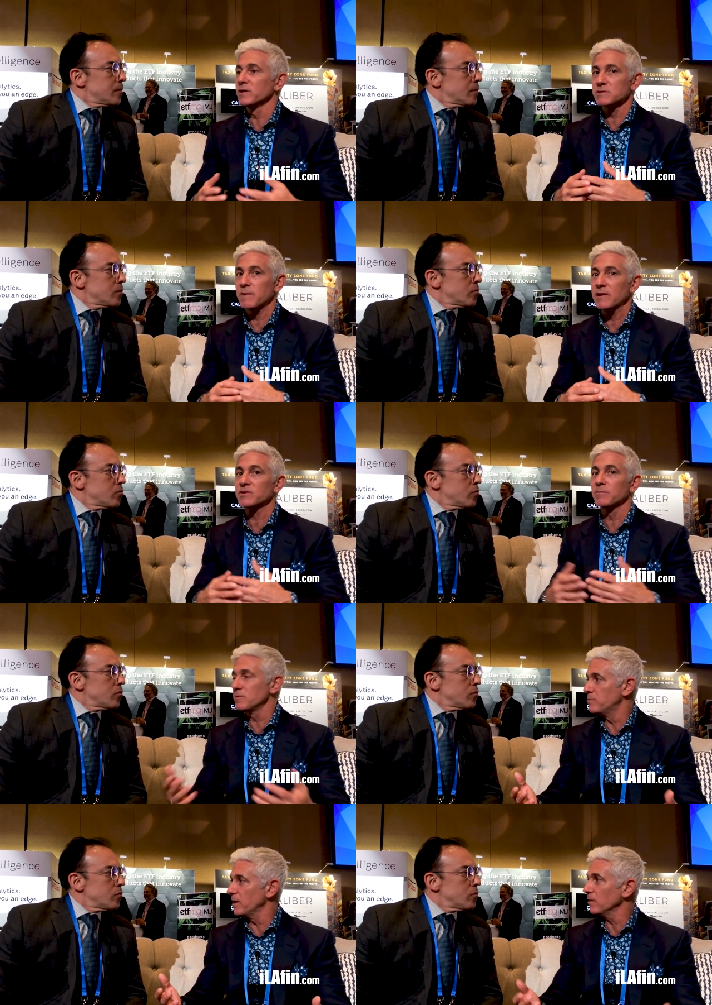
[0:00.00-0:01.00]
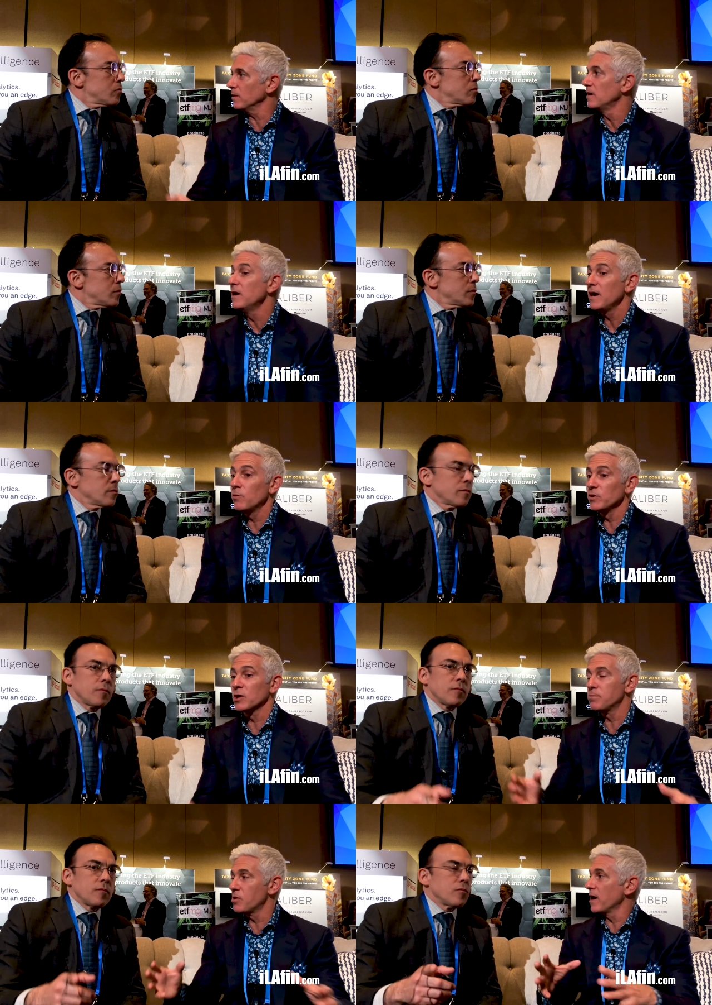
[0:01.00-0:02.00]
Speaker 1: it's about something bigger. And when you
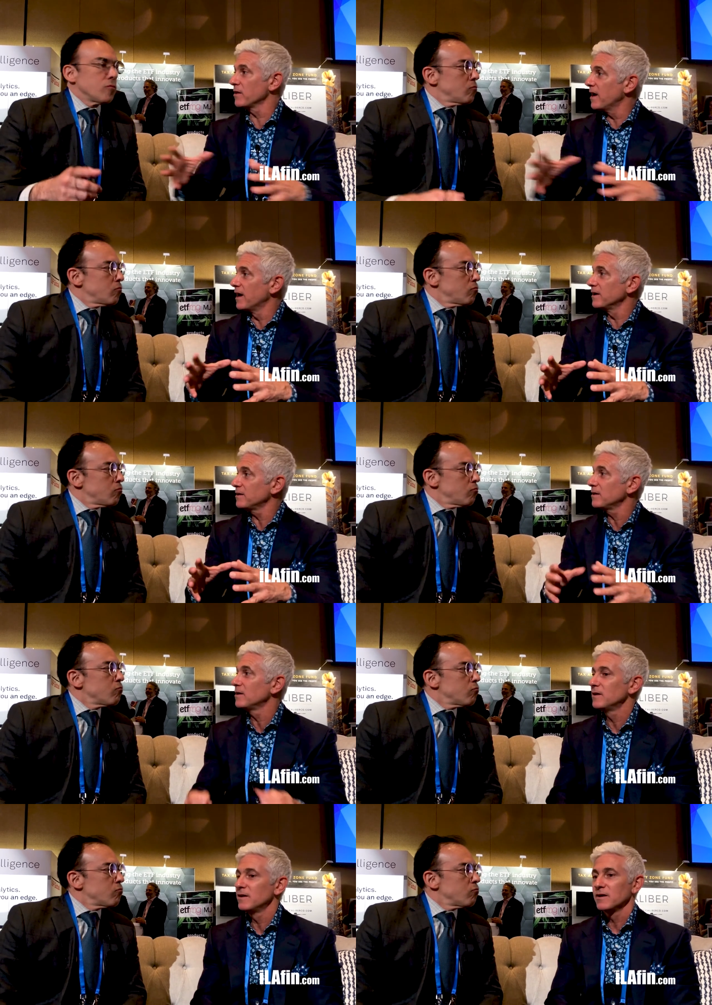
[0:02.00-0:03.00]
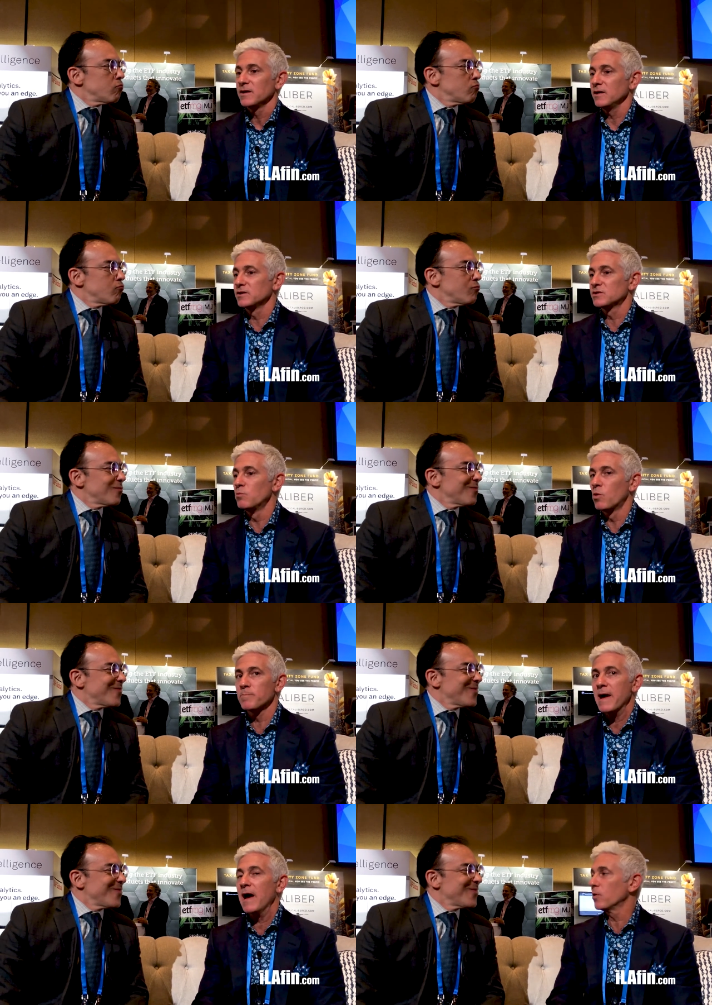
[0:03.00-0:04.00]
can apply that, it's more
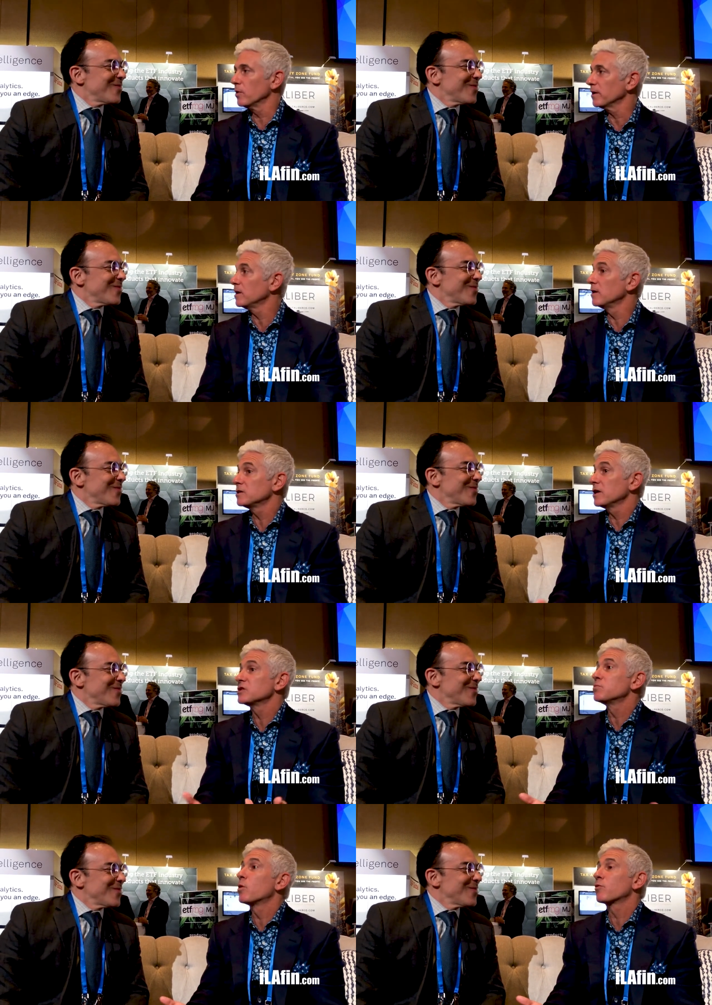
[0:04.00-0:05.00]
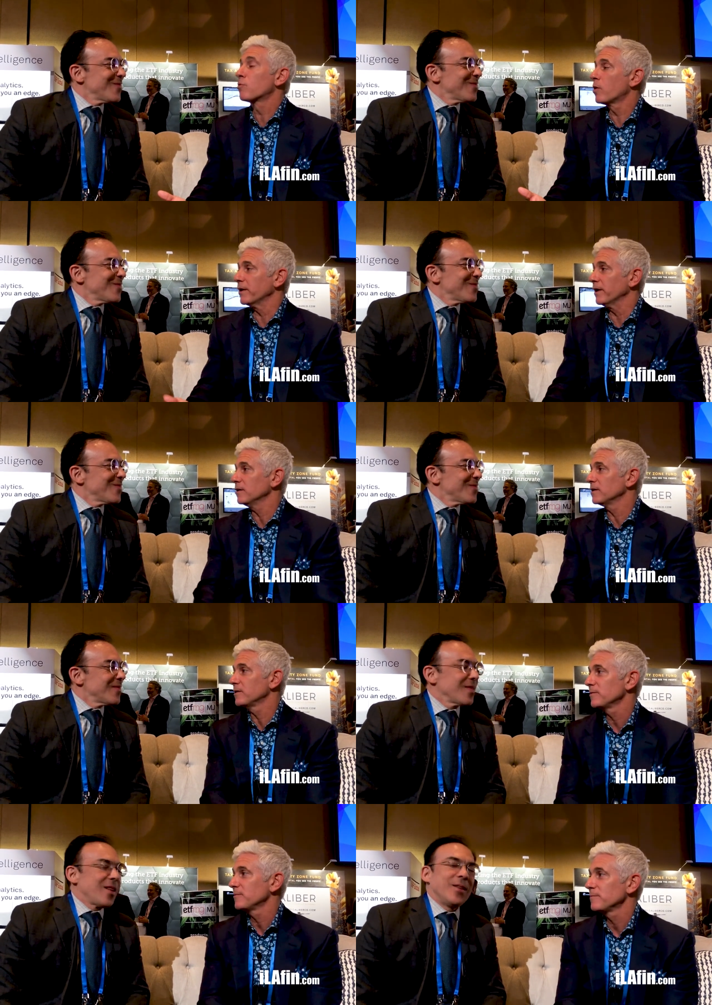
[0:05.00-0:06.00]
empowering and it's more rewarding.
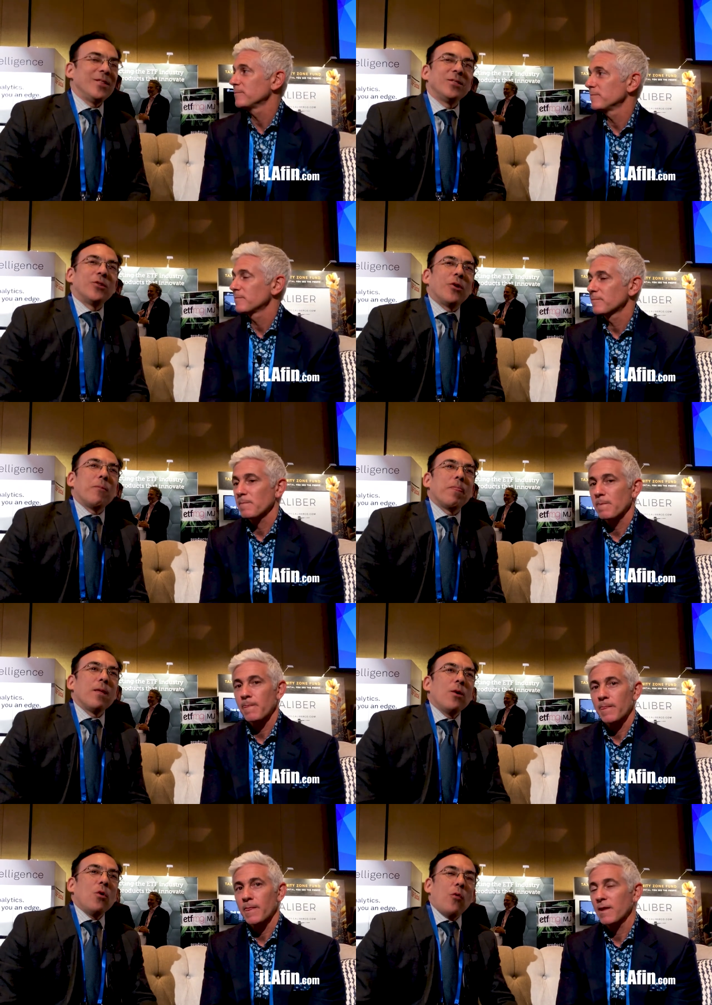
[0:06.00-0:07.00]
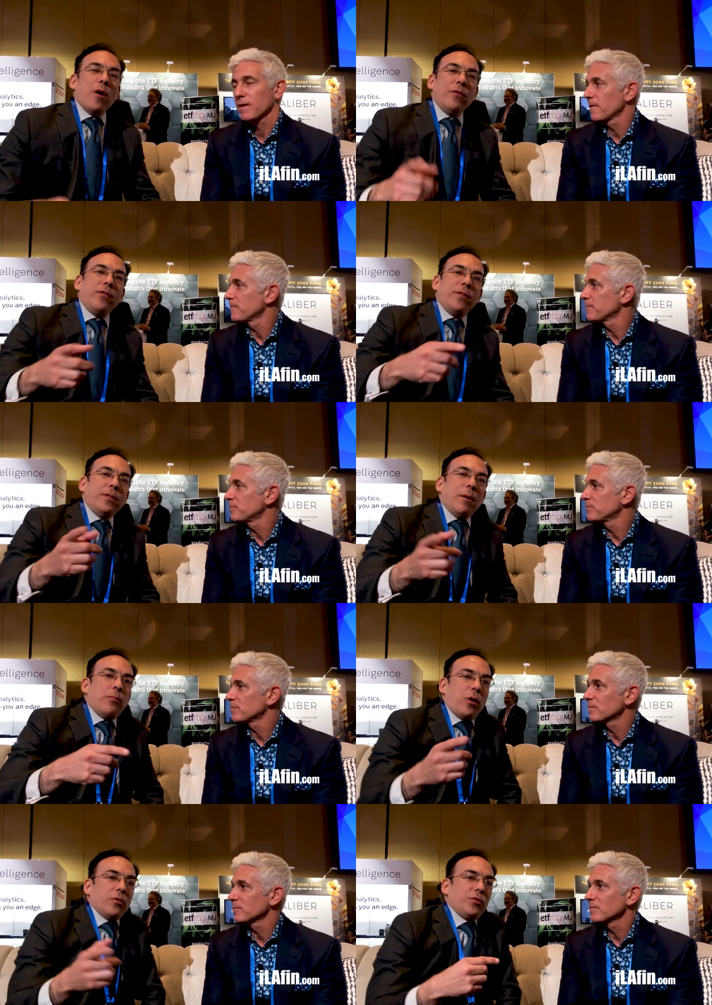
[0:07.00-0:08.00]
Speaker 2: Isn't wrong. One of the things that
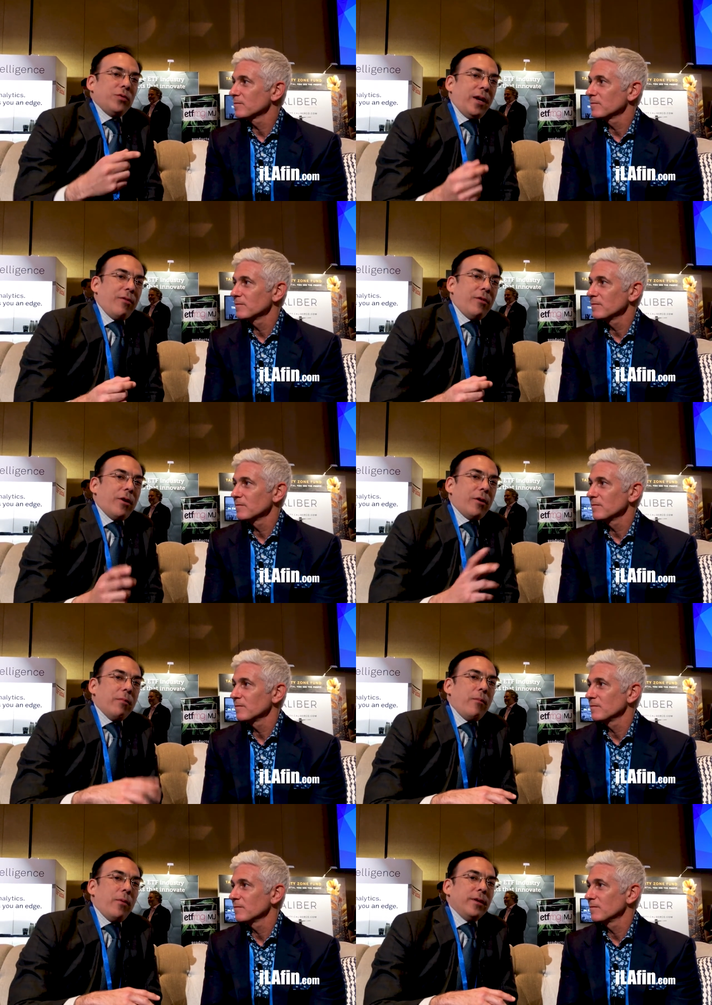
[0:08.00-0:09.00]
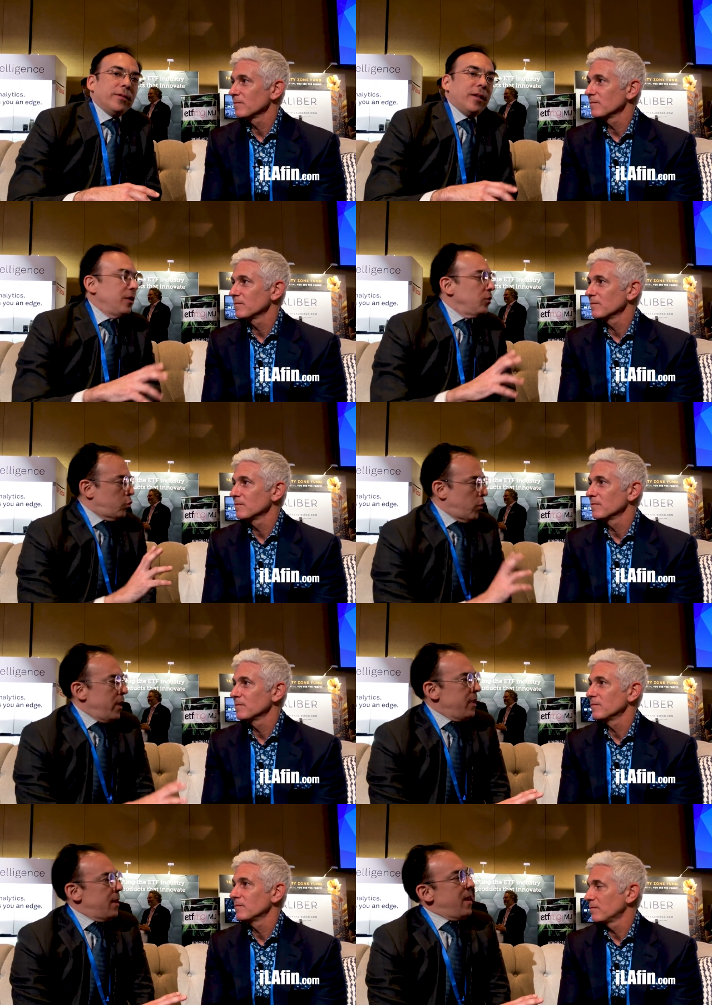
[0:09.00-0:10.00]
brought us together, I remember, is that in
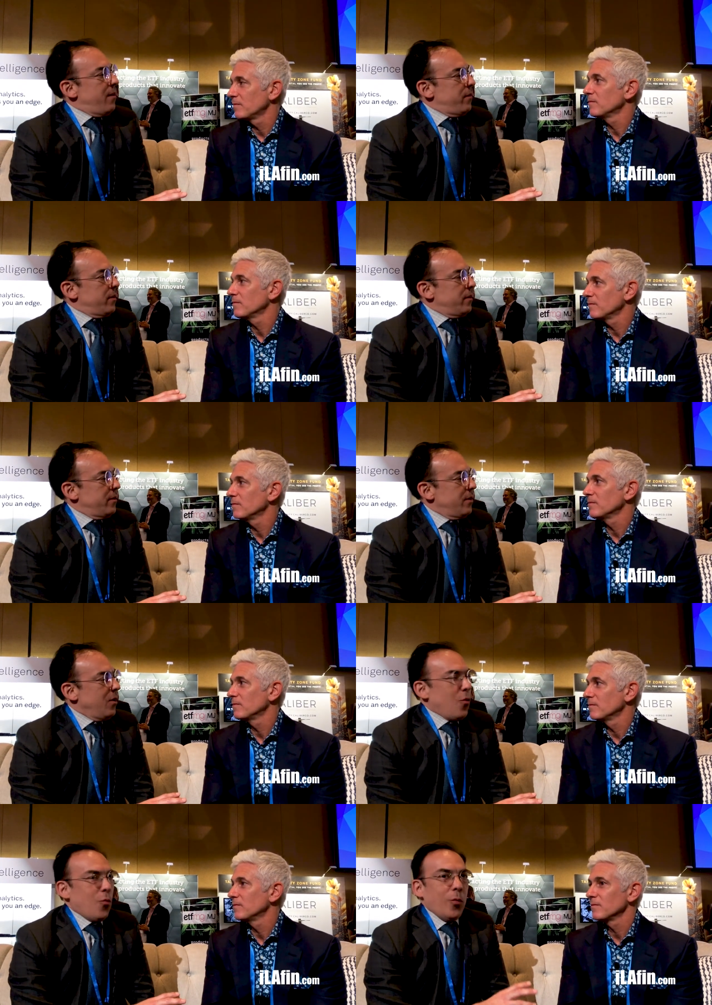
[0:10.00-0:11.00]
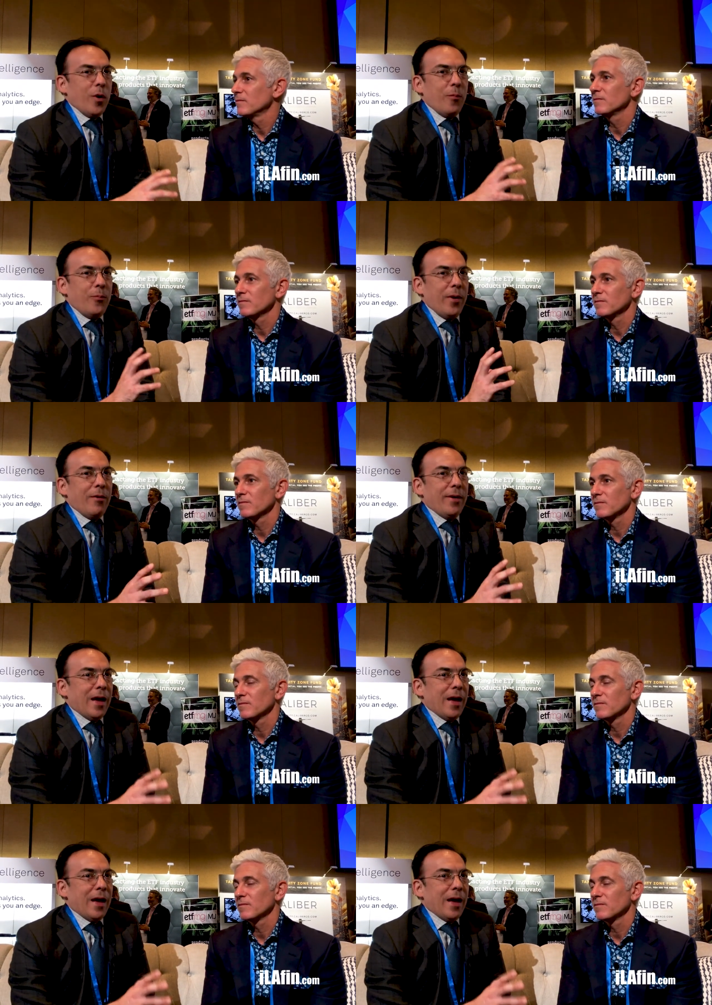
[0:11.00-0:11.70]
2011, we were very